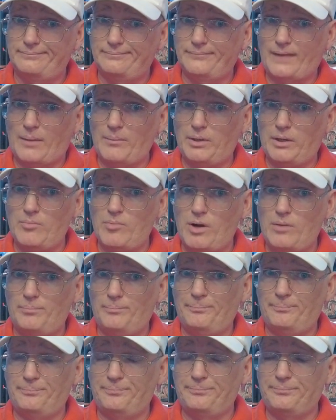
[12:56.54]
Come on.
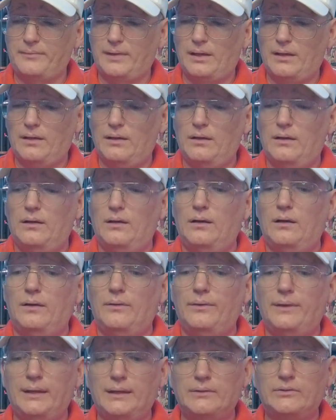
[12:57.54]

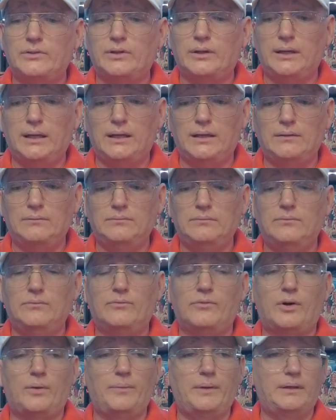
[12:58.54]
This, again,
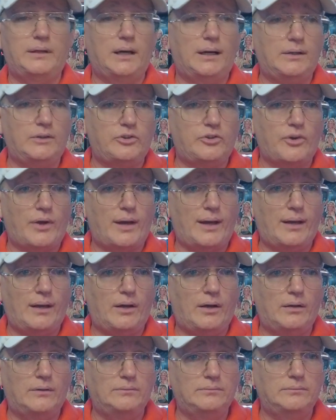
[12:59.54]
from the Dutch
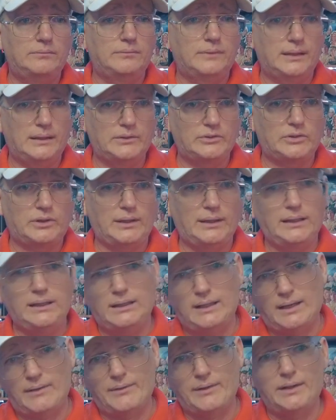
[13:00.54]
Cylon. His link
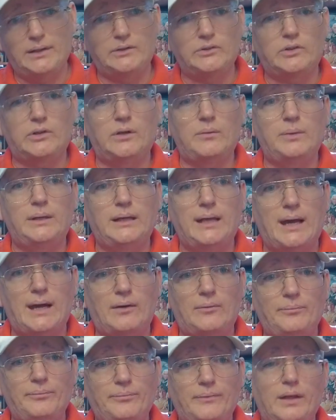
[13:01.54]
and everything's going to be
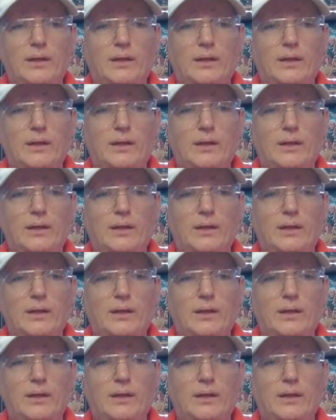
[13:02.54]
down.